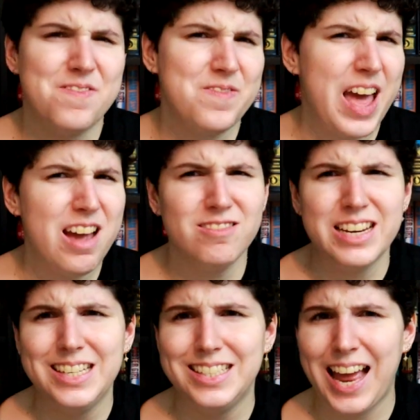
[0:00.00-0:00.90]

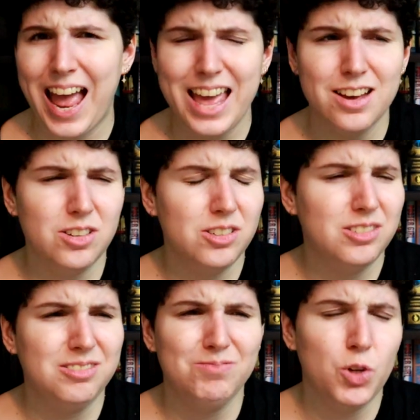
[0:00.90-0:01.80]
fairy
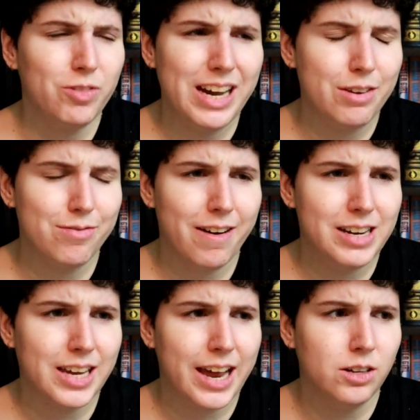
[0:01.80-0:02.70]
tale, not really a
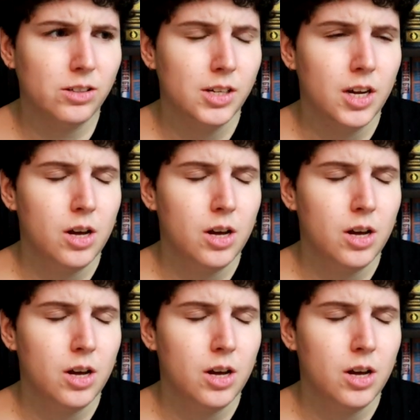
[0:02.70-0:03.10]
fairy tale,